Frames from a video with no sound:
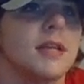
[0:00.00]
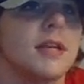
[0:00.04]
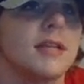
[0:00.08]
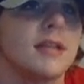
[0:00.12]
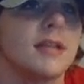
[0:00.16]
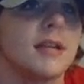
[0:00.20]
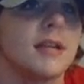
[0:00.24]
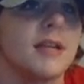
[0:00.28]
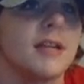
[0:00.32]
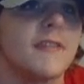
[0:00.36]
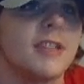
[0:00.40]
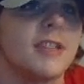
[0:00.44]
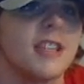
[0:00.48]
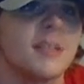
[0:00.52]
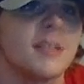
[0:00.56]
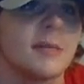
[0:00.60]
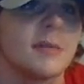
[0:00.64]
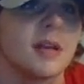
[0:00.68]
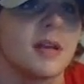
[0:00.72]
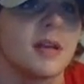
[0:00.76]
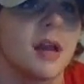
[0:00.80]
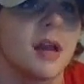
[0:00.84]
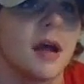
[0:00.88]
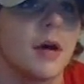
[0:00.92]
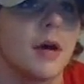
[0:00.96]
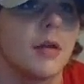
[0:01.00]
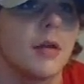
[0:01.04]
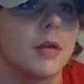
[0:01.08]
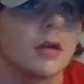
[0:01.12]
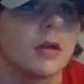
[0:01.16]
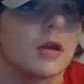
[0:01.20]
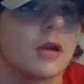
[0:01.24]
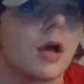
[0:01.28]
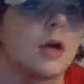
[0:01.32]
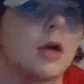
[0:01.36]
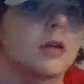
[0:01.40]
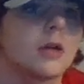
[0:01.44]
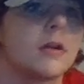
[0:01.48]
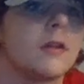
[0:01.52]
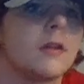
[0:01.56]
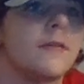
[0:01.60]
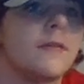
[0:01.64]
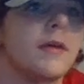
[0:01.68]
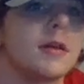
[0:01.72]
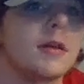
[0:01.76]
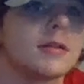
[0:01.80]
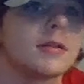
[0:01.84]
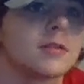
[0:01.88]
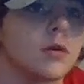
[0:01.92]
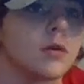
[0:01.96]
He's a defenseman. Now on the clock are the
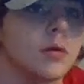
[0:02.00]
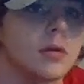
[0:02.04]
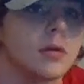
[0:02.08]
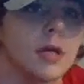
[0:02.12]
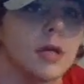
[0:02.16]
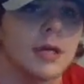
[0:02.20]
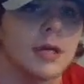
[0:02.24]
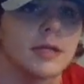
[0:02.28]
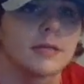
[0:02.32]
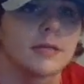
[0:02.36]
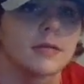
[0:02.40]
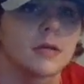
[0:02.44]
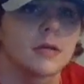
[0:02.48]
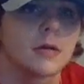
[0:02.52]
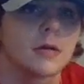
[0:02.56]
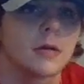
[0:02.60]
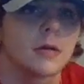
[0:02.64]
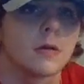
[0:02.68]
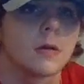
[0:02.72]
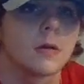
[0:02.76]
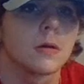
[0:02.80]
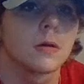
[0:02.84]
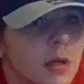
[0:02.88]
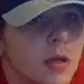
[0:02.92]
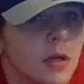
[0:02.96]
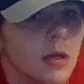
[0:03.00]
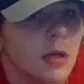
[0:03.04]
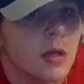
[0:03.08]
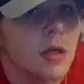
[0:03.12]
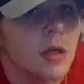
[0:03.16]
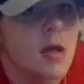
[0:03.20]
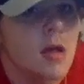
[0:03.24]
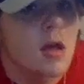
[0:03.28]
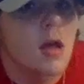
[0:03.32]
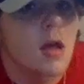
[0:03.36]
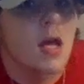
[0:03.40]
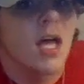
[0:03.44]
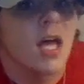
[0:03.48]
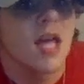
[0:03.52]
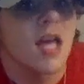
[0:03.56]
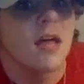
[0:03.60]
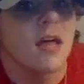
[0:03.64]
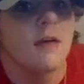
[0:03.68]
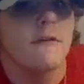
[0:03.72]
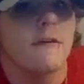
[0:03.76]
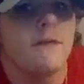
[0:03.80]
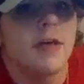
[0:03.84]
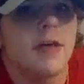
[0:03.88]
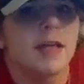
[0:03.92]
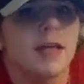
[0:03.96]
Vegas Golden Knights.
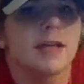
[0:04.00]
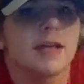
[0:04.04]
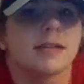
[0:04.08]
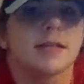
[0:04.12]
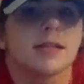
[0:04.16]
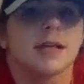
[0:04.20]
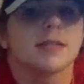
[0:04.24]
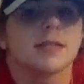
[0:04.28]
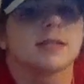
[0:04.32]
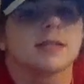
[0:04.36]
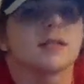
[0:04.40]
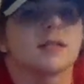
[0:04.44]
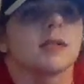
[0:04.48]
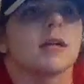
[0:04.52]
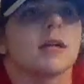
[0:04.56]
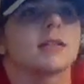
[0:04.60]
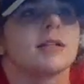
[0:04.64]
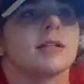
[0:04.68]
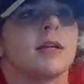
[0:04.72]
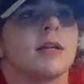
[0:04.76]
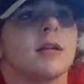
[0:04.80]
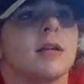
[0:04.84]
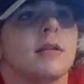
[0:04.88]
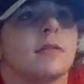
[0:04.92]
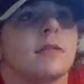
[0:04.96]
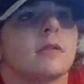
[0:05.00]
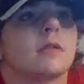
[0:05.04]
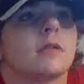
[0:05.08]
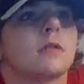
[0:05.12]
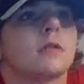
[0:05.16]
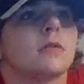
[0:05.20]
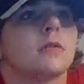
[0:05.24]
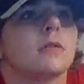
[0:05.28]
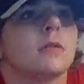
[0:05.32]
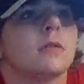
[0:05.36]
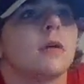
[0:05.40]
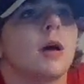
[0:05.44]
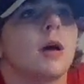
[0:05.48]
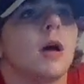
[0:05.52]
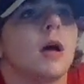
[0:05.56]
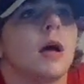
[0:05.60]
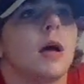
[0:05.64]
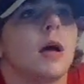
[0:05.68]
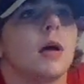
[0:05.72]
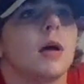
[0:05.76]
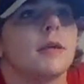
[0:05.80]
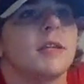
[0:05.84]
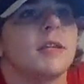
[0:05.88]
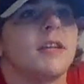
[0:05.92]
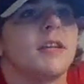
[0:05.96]
Vegas has selected
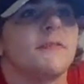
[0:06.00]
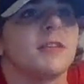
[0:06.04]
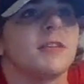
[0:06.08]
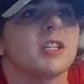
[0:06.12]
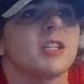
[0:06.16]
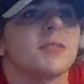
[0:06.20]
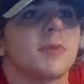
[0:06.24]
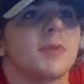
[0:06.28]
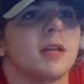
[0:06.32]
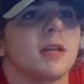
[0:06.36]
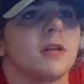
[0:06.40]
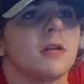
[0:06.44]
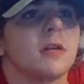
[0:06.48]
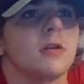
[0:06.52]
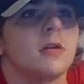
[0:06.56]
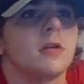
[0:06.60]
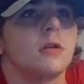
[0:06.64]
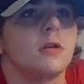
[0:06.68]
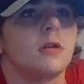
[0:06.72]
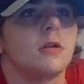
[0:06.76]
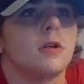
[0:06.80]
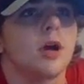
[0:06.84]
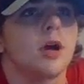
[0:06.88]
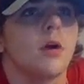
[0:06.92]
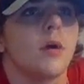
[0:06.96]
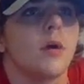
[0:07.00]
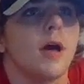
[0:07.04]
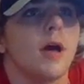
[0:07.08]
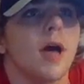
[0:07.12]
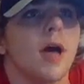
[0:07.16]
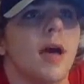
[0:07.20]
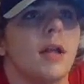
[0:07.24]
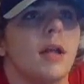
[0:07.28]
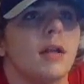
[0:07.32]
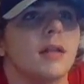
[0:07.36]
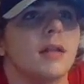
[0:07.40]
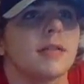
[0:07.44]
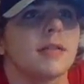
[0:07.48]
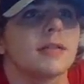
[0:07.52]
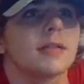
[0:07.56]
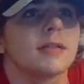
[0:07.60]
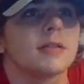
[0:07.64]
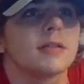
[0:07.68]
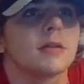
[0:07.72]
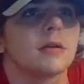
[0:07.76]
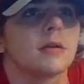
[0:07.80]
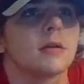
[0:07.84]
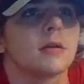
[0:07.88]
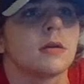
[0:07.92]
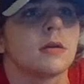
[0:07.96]
defenseman Noah
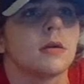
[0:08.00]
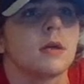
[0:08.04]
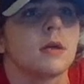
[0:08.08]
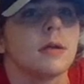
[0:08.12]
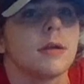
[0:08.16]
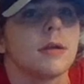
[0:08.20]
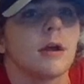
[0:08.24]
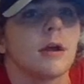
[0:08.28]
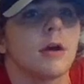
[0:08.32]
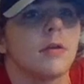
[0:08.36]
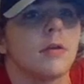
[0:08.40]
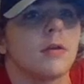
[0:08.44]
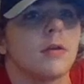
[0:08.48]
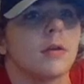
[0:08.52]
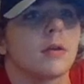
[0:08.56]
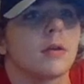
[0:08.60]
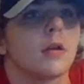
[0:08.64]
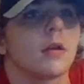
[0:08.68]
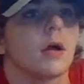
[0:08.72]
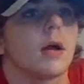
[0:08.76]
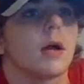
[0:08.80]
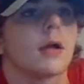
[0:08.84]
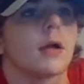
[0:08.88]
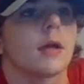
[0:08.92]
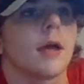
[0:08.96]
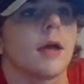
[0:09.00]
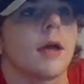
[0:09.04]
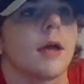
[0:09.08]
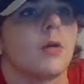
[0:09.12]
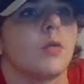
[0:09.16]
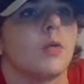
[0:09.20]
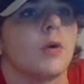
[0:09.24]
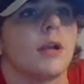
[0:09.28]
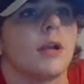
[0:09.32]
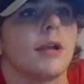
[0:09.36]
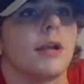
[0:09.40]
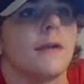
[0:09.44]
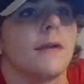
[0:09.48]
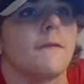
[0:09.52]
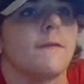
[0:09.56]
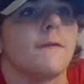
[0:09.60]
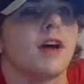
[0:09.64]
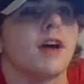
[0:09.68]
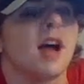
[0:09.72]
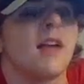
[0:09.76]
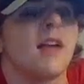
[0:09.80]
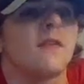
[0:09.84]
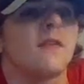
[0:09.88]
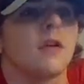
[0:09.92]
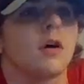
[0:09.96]
Ellis. Now on the clock at
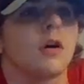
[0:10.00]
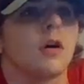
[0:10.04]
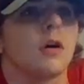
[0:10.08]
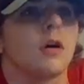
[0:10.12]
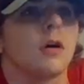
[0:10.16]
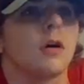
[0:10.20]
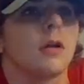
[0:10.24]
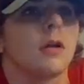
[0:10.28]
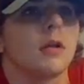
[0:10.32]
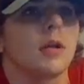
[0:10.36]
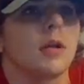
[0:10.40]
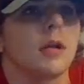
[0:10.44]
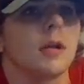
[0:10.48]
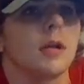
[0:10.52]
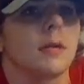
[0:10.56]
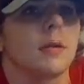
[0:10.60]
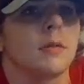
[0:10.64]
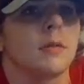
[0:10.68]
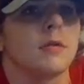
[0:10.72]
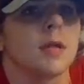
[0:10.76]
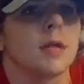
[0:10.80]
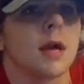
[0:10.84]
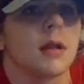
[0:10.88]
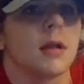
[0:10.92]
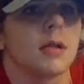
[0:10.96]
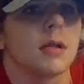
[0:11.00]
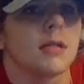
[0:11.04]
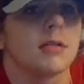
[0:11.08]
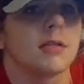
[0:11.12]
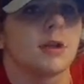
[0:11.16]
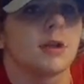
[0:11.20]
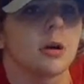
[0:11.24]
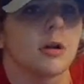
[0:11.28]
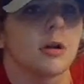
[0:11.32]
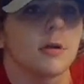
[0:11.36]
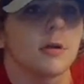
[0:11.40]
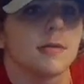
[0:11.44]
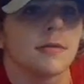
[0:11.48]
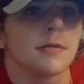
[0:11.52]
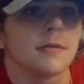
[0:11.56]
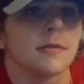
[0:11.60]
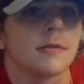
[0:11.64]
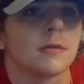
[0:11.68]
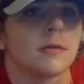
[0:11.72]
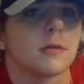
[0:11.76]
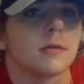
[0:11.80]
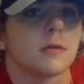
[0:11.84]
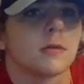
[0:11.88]
185 are the Dallas Stars.